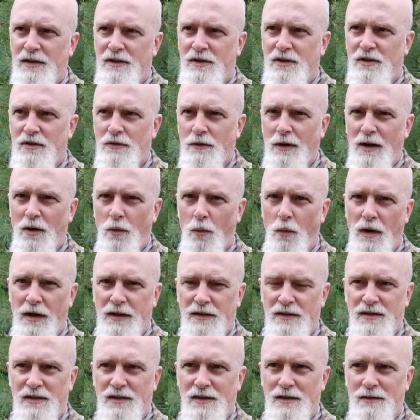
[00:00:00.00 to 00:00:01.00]
strike
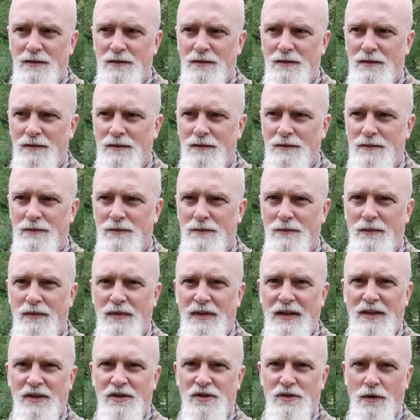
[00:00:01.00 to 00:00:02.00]
once,
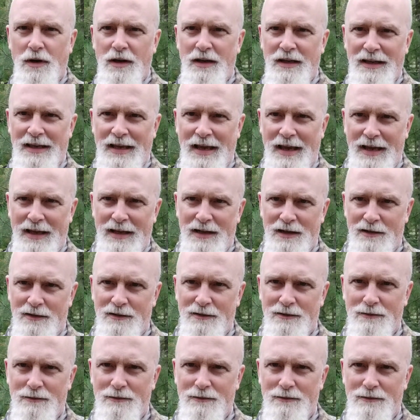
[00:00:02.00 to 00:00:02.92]
then strike again,